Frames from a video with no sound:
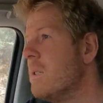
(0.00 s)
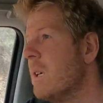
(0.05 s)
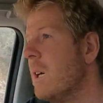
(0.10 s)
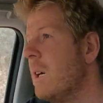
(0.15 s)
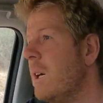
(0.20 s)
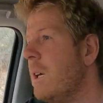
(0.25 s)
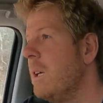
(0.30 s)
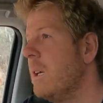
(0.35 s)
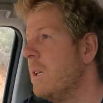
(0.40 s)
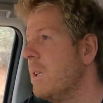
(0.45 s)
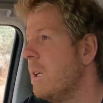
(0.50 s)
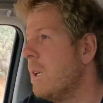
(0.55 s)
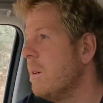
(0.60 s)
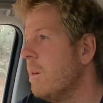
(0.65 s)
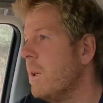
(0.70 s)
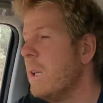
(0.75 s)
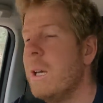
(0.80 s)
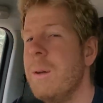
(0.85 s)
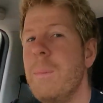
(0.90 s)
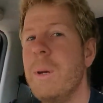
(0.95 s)
so I don't
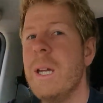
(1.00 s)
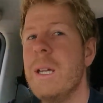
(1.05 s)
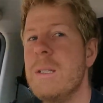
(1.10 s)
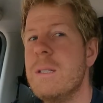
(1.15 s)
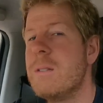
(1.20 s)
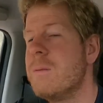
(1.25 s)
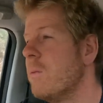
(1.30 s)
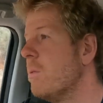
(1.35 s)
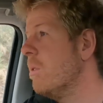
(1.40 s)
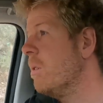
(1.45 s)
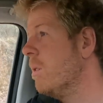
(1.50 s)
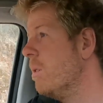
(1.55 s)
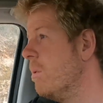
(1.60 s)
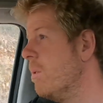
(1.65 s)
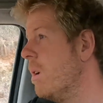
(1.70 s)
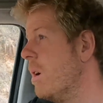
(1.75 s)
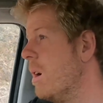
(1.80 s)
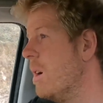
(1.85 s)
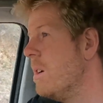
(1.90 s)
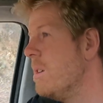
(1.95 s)
know what that means for the
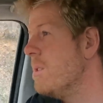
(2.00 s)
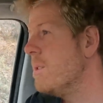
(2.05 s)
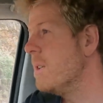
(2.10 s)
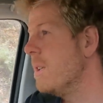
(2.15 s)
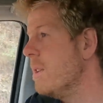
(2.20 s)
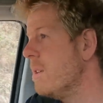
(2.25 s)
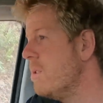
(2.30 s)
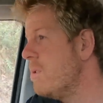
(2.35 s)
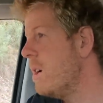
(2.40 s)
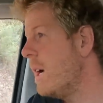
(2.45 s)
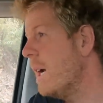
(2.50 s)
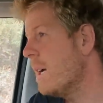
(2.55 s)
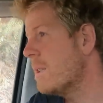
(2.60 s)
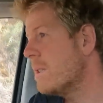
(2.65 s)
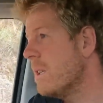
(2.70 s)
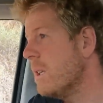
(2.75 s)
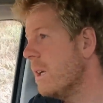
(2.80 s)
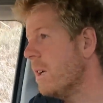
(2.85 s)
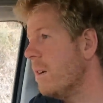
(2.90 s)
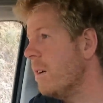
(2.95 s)
roads and the
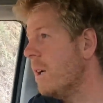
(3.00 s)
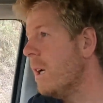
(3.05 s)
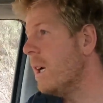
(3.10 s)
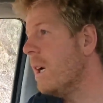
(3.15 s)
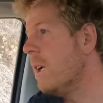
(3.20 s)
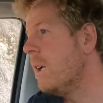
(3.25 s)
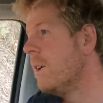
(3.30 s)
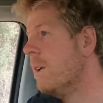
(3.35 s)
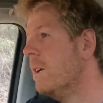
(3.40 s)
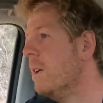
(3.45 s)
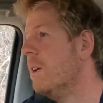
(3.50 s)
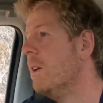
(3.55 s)
tracks and that around.